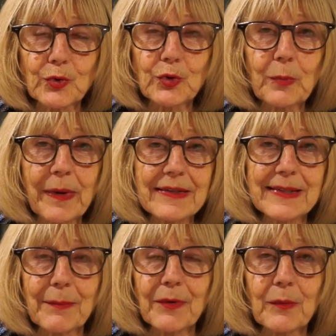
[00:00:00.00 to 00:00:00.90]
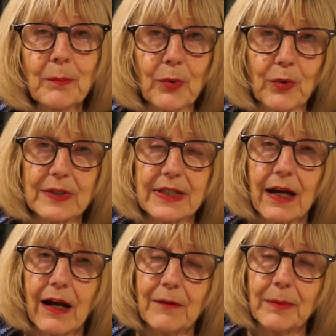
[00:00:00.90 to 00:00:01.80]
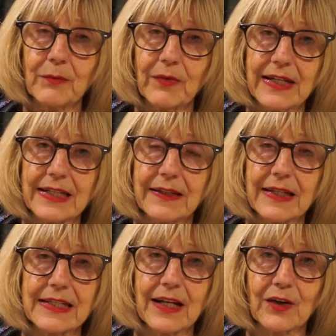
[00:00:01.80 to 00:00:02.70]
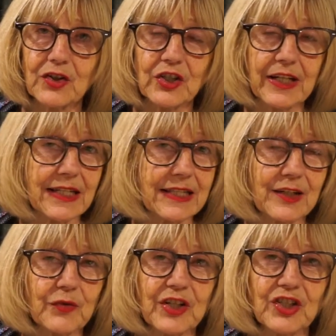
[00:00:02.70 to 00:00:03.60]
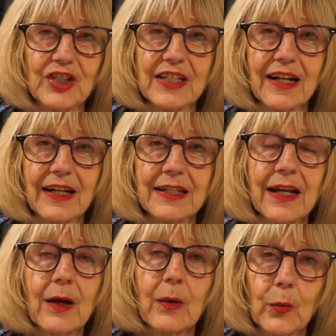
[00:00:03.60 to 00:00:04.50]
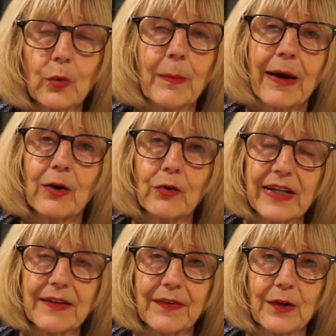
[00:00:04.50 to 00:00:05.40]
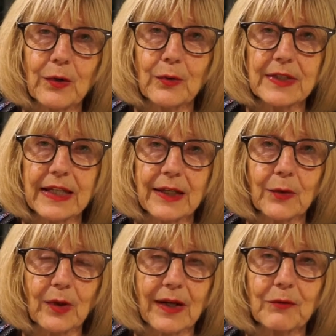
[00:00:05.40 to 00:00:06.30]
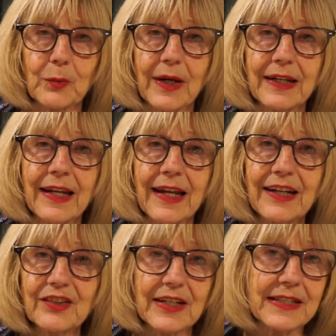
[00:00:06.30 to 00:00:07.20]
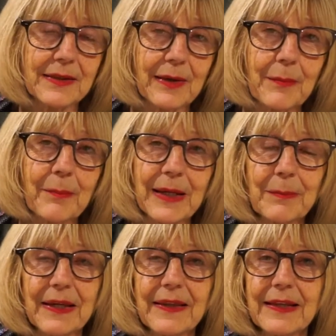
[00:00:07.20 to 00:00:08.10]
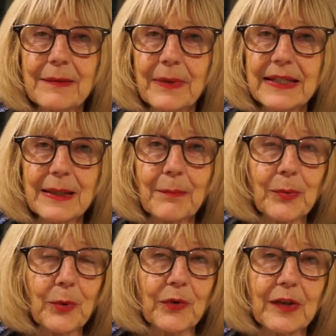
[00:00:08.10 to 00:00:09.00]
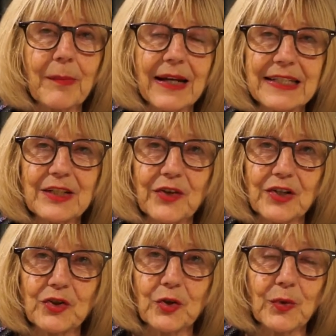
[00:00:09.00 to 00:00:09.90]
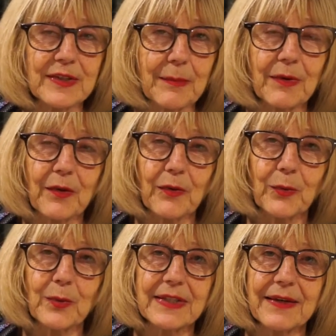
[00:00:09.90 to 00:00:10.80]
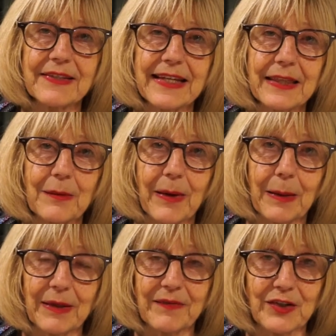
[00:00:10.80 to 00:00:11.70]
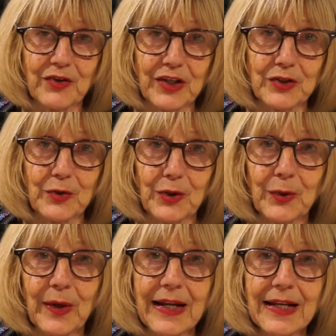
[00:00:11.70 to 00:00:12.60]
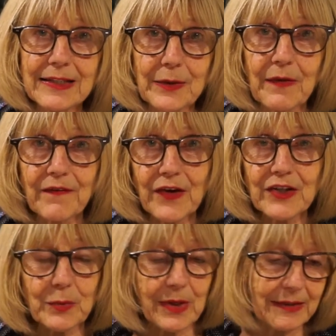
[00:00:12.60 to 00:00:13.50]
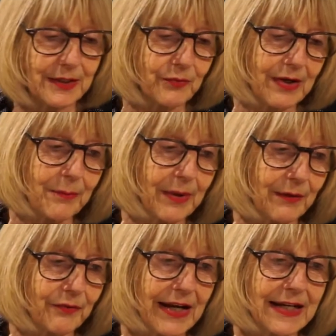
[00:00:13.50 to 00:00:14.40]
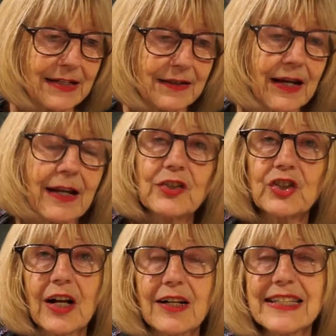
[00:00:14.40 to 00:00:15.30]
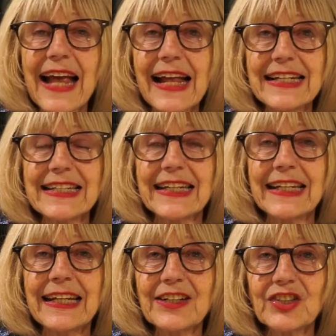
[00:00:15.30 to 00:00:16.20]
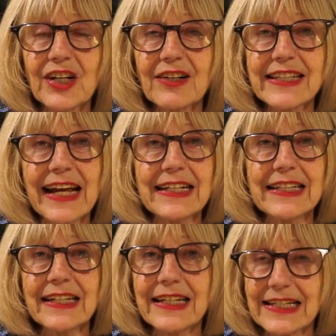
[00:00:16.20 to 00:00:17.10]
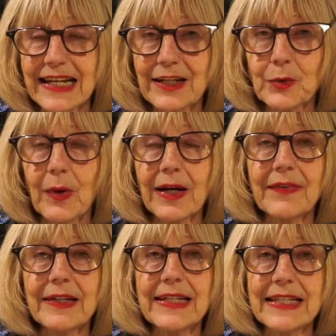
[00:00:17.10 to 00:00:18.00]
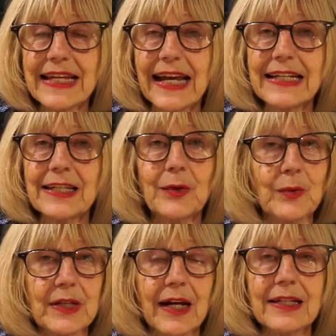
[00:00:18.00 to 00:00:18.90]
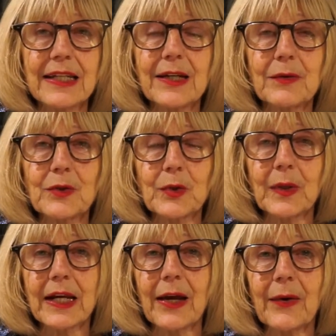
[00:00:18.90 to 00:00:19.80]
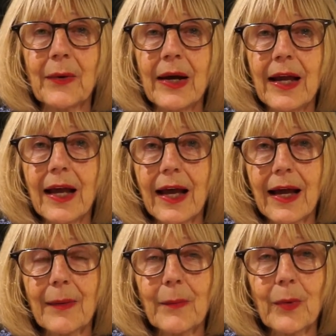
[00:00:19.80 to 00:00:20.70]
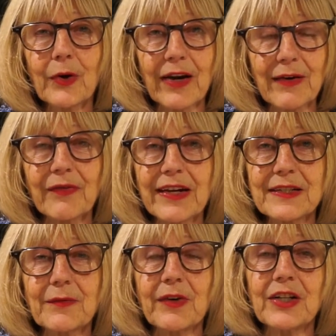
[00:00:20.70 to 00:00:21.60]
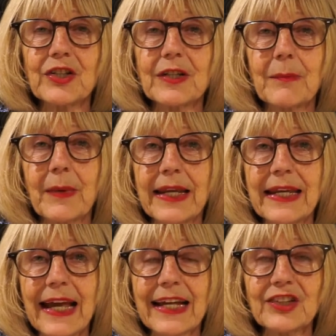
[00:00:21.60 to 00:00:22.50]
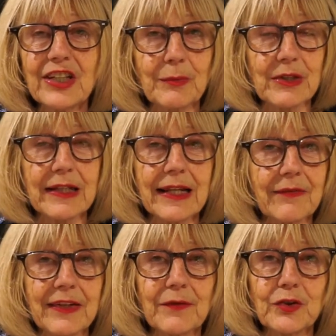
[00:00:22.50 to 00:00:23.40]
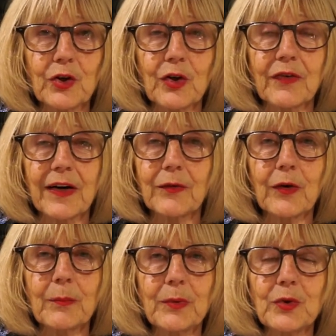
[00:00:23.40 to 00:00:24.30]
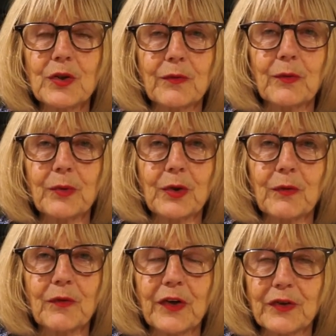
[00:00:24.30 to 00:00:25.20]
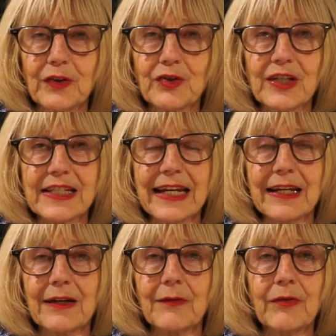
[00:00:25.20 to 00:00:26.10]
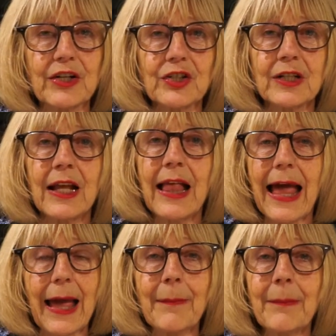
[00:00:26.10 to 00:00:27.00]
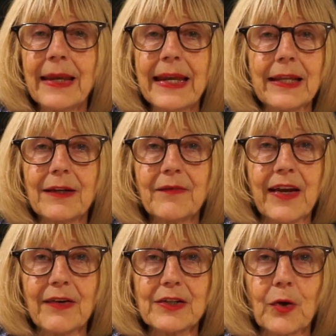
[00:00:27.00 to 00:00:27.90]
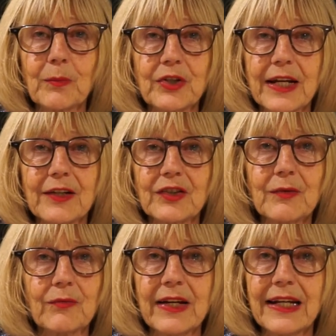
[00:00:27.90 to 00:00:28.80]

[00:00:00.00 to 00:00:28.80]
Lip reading: to you about some of the books that I've been reading this last year since Richard died, all about grief and losing your loved one. Just that maybe there'd be some books that might interest you, or some of the thoughts they've said that might be of interest to you. So the first one is written by a friend, Charles Handy. Charles Handy and his late wife Liz Handy, who died a year or two ago, were great friends of Richard and me, and she was a lovely photographer. I've got beautiful photos she's taken of Richard and me and of various objects. She